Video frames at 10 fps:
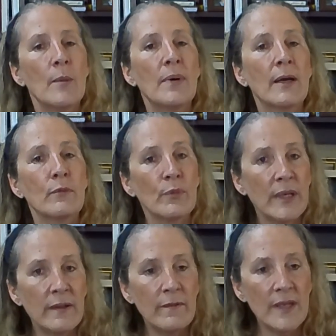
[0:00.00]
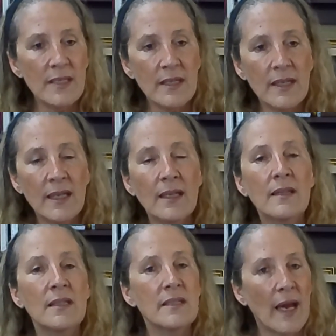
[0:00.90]
by revisiting
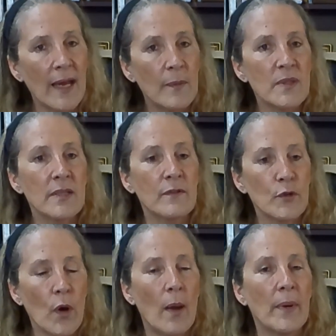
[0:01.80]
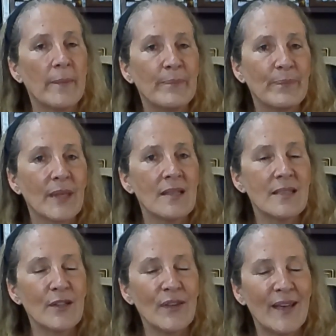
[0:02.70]
the types of trauma.
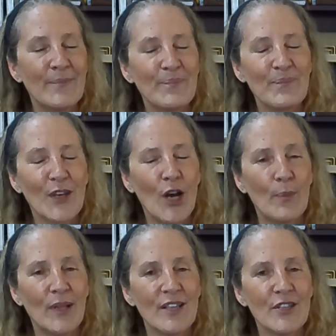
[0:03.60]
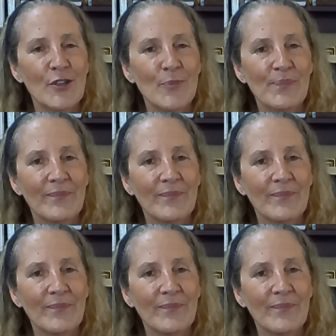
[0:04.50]
Until then, God bless you.